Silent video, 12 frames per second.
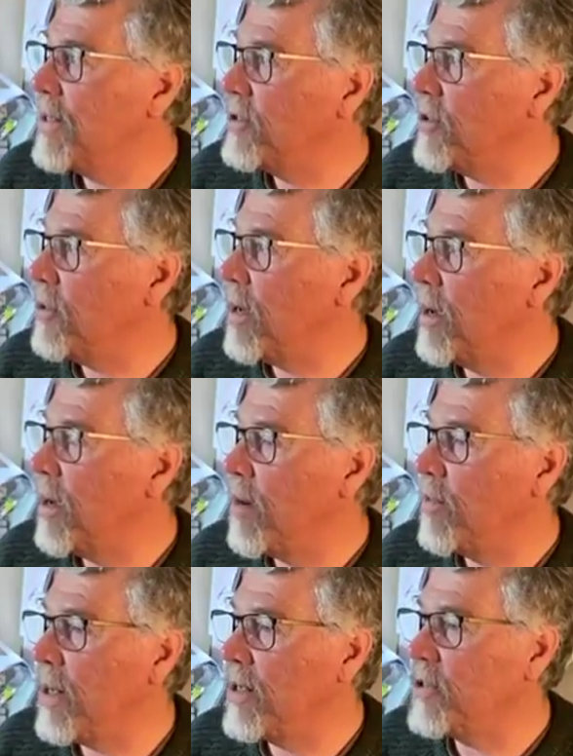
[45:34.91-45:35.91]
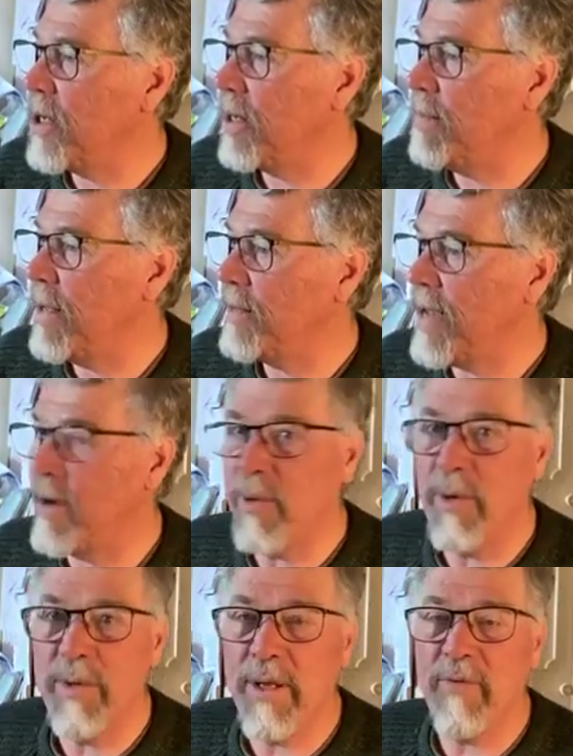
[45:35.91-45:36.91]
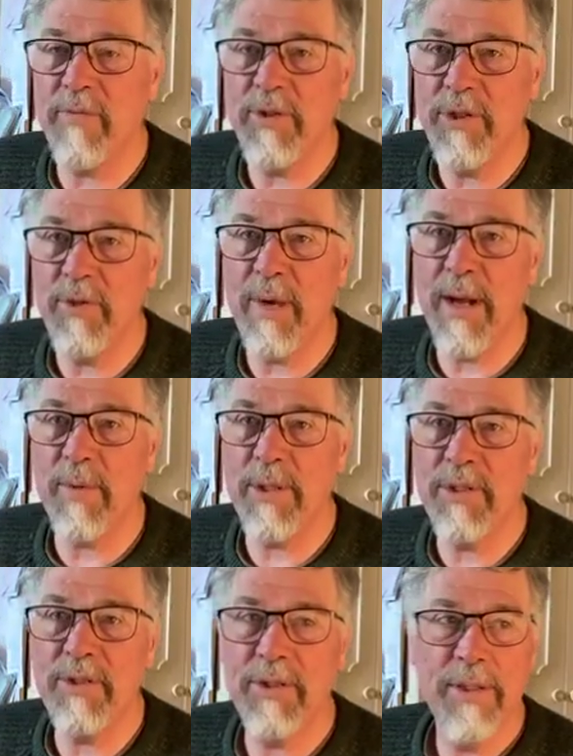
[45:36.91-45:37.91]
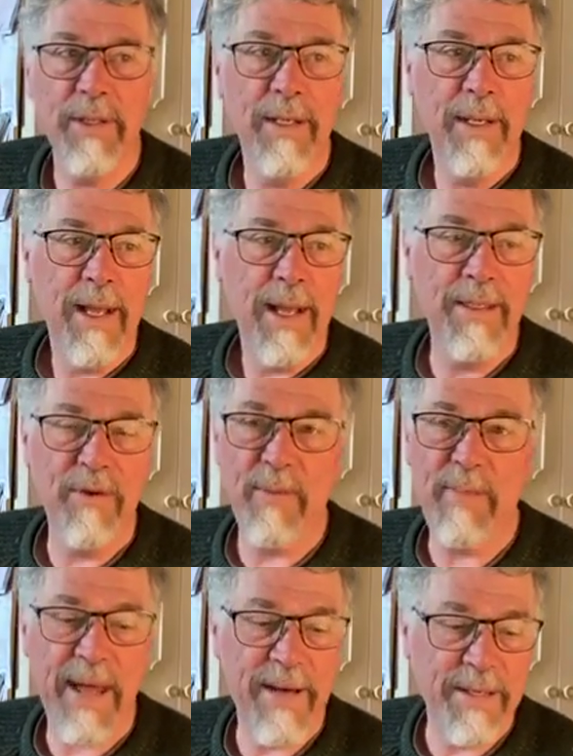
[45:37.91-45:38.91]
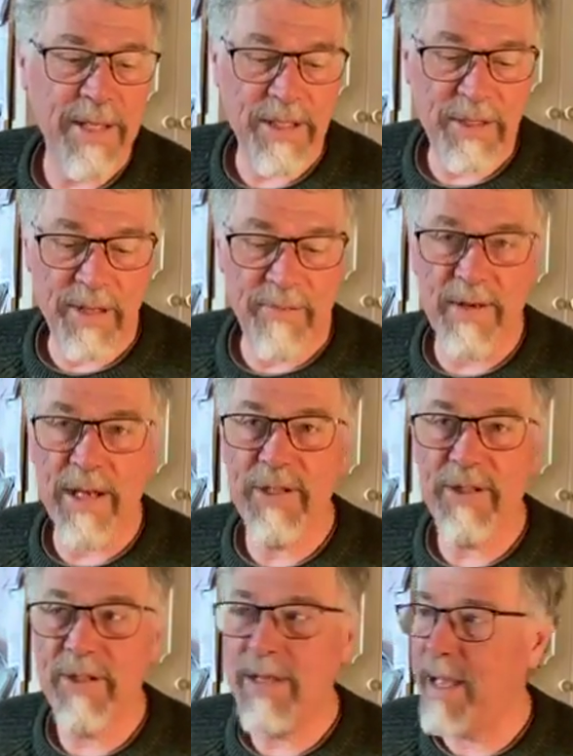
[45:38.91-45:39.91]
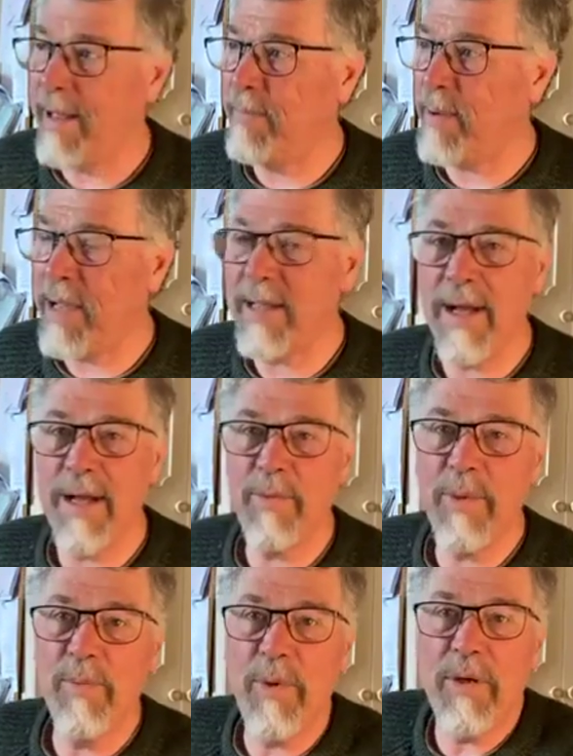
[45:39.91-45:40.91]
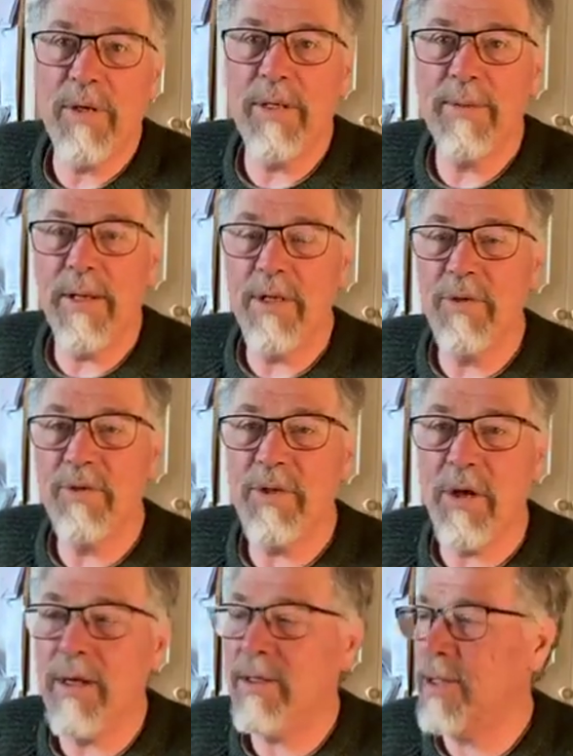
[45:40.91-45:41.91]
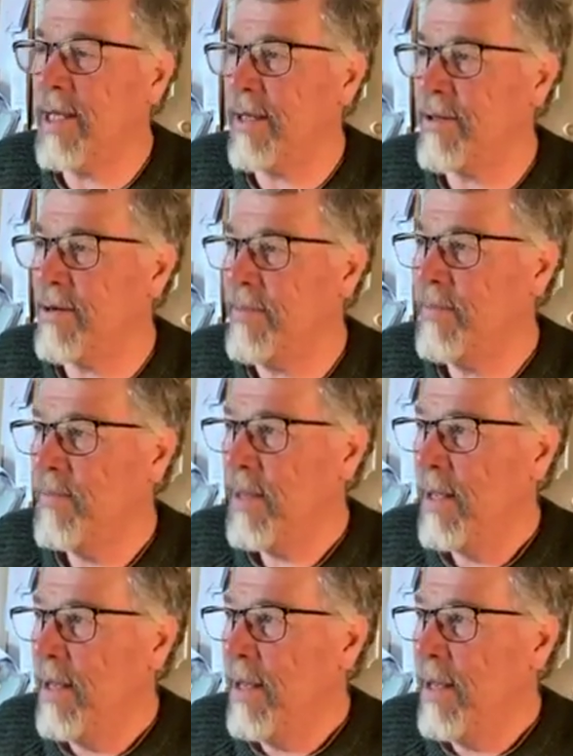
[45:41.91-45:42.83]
So I want to talk about that. We were there for 2 hours, and there were about a dozen of us, and by God, we wrote a new song together.